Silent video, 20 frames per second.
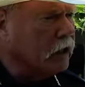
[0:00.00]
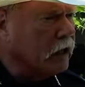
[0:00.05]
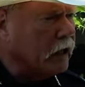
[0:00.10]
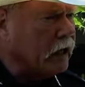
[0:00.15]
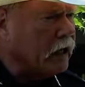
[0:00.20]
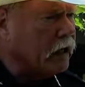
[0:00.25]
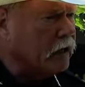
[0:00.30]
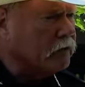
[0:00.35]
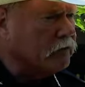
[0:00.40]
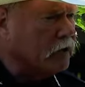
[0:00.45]

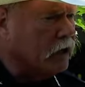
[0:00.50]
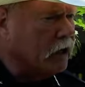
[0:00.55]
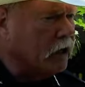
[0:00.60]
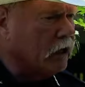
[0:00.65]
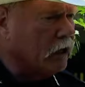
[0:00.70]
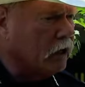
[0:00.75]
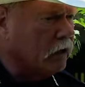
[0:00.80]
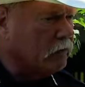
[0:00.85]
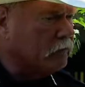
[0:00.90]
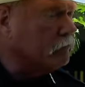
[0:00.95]
and
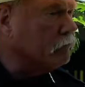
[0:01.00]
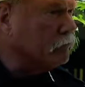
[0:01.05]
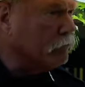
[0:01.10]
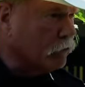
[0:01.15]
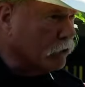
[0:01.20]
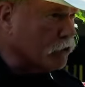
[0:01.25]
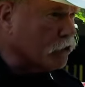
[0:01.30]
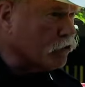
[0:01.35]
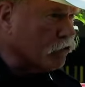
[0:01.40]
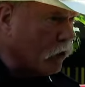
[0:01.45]
uh,
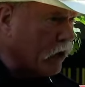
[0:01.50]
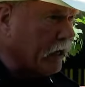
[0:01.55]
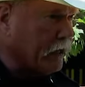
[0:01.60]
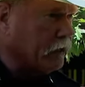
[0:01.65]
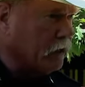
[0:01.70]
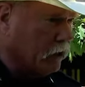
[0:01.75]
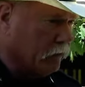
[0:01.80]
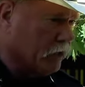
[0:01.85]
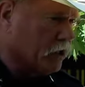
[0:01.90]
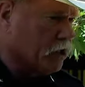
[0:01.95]
restraint
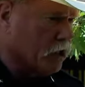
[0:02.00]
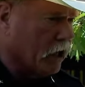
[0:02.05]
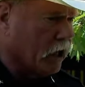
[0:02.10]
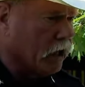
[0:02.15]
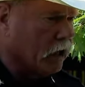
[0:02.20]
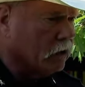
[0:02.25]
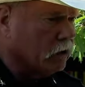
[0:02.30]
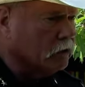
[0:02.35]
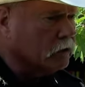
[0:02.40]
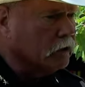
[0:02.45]
of a
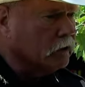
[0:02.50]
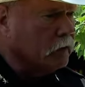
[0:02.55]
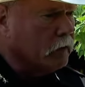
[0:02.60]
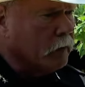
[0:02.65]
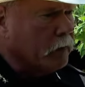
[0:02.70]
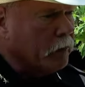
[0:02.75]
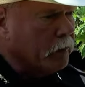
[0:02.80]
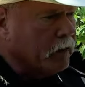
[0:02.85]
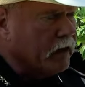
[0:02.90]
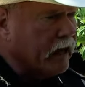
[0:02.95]
child.
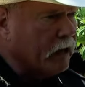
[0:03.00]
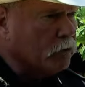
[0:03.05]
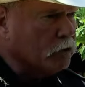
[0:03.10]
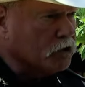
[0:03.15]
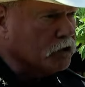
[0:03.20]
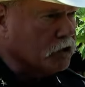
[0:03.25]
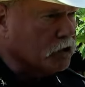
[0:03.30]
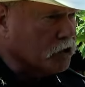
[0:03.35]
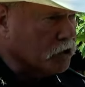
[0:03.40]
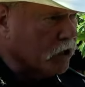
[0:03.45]
That
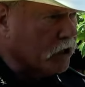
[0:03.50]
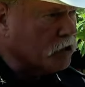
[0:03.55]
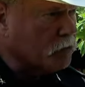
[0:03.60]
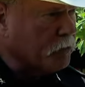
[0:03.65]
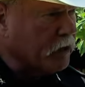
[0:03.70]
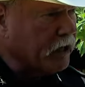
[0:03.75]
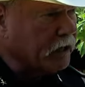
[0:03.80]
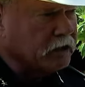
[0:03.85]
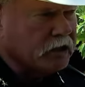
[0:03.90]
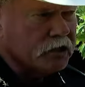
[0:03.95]
was the
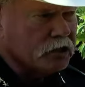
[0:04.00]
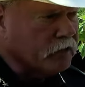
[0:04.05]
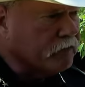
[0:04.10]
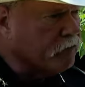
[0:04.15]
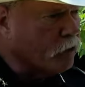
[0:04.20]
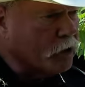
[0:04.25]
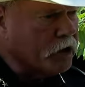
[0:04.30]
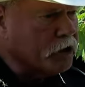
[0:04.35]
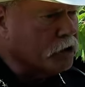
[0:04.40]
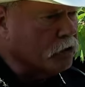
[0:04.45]
suspect. He's
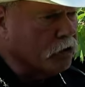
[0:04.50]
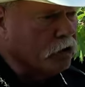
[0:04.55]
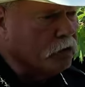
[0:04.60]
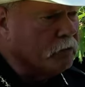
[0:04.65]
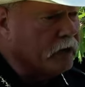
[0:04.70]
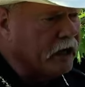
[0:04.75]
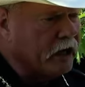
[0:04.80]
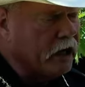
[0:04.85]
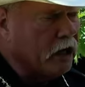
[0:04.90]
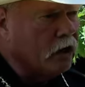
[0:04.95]
a 40-year-old
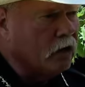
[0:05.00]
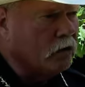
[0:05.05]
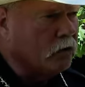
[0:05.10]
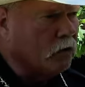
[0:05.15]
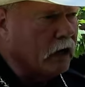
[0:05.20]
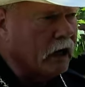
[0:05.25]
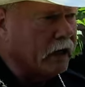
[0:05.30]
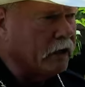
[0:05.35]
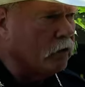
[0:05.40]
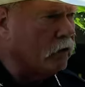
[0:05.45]
male.
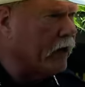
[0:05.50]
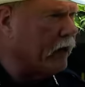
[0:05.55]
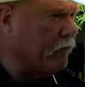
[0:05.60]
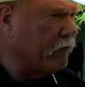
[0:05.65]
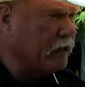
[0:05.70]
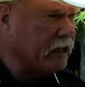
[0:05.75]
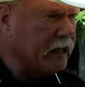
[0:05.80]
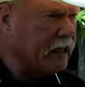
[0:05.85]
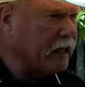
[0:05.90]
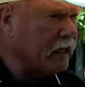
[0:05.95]
I don't have
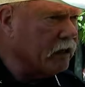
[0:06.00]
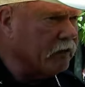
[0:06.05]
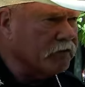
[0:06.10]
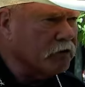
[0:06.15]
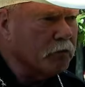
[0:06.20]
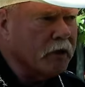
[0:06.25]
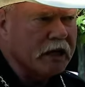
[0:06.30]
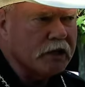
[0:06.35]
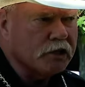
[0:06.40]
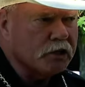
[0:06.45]
any
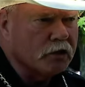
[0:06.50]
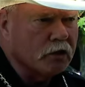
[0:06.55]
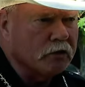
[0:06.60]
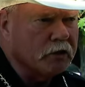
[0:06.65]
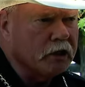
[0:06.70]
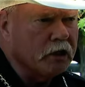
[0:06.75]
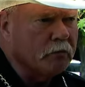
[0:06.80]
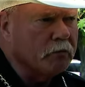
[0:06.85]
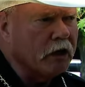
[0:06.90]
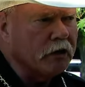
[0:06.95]
information on
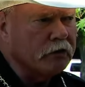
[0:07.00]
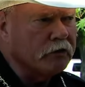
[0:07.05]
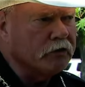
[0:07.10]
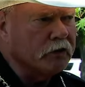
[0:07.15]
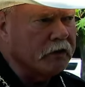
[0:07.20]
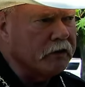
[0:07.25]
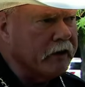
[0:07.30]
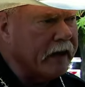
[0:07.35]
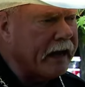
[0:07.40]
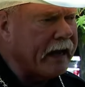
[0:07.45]
him other
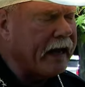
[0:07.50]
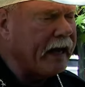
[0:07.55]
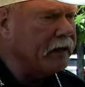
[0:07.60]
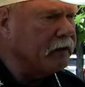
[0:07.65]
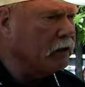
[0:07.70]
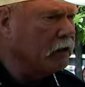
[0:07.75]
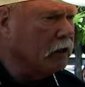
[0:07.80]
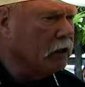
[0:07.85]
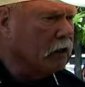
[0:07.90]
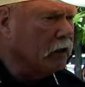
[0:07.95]
than that,
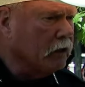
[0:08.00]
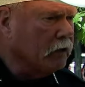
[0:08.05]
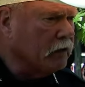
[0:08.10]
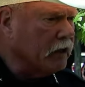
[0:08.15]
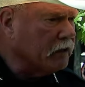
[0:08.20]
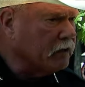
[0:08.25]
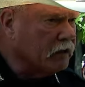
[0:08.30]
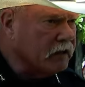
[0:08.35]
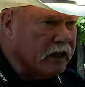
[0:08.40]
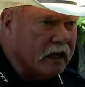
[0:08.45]

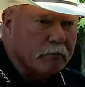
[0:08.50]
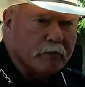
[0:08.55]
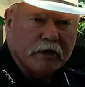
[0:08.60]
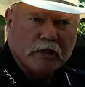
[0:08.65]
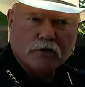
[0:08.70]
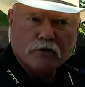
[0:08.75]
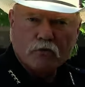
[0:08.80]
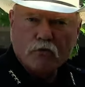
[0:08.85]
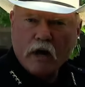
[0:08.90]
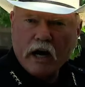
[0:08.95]
that the
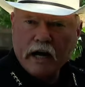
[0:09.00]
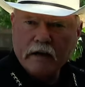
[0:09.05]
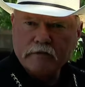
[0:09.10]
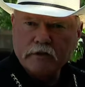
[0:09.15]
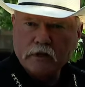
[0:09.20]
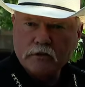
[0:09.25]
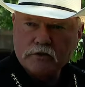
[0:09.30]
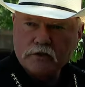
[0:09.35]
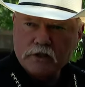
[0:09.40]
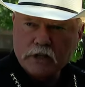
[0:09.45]
deputies arrived
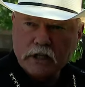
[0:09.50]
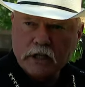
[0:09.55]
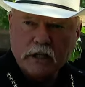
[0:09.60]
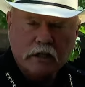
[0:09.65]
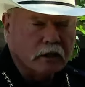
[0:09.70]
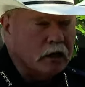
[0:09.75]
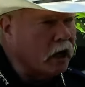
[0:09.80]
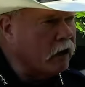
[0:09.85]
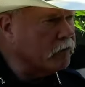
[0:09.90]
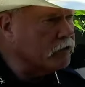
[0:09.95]
on scene
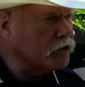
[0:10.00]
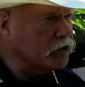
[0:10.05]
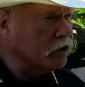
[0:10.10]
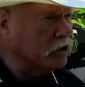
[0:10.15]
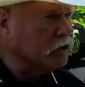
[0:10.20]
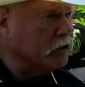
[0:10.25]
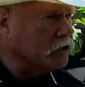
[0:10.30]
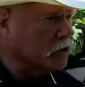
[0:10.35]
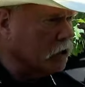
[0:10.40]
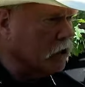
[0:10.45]
and
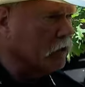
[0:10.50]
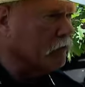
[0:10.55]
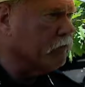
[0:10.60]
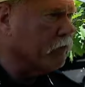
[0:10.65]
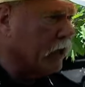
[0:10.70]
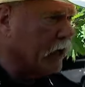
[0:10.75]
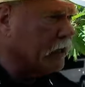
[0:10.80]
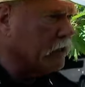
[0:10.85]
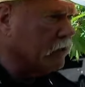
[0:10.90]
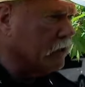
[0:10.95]
obviously this
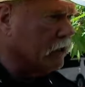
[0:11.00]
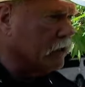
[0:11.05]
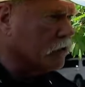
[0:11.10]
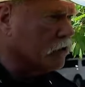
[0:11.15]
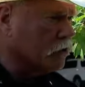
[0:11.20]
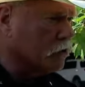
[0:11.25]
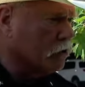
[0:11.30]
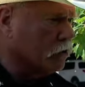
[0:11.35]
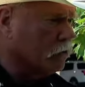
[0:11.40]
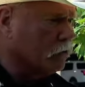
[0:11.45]
gunfight
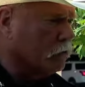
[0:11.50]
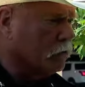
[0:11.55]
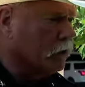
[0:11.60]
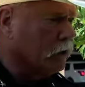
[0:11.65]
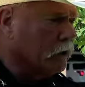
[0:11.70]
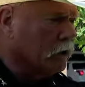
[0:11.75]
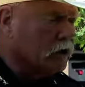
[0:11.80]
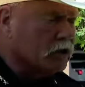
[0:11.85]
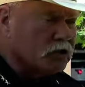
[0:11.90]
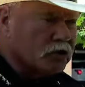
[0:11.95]
ensued.
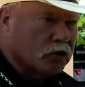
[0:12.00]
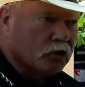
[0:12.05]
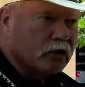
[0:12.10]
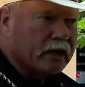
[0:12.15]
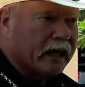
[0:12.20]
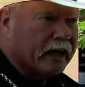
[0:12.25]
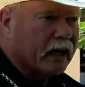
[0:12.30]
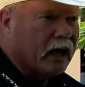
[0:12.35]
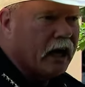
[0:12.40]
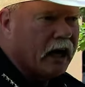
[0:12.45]
Still
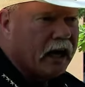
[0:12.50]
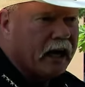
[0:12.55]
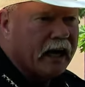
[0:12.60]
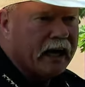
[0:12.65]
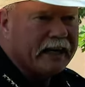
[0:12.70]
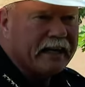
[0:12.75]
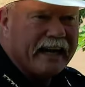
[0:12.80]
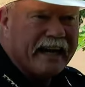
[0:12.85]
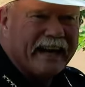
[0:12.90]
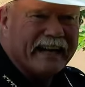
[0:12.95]
got a
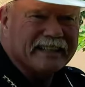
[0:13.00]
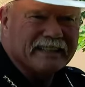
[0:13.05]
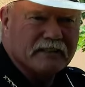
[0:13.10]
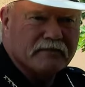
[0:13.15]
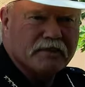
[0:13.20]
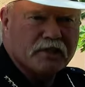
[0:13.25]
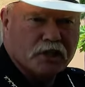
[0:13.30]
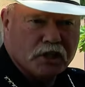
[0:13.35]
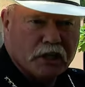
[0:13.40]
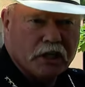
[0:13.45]
hot,
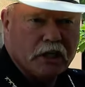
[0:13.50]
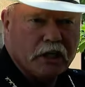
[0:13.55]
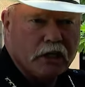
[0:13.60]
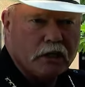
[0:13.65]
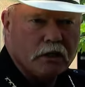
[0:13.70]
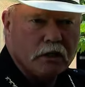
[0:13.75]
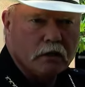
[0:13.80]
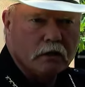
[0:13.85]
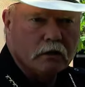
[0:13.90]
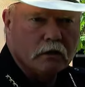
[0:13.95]
active
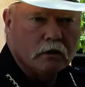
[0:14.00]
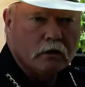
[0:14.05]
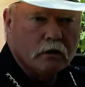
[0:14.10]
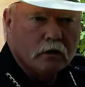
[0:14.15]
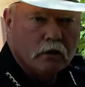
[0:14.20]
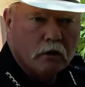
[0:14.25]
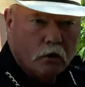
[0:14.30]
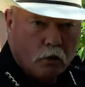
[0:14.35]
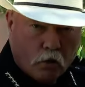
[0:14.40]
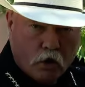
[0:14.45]
scene
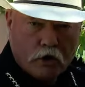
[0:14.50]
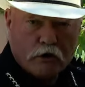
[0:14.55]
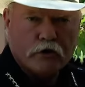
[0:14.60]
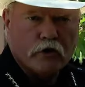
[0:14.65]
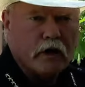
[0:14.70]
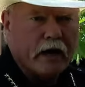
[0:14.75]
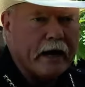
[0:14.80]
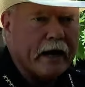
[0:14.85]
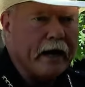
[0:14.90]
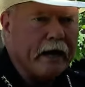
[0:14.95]
where
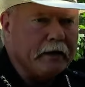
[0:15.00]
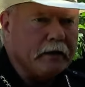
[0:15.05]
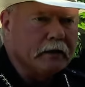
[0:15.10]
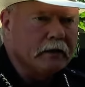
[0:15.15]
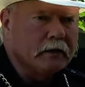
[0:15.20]
they're at,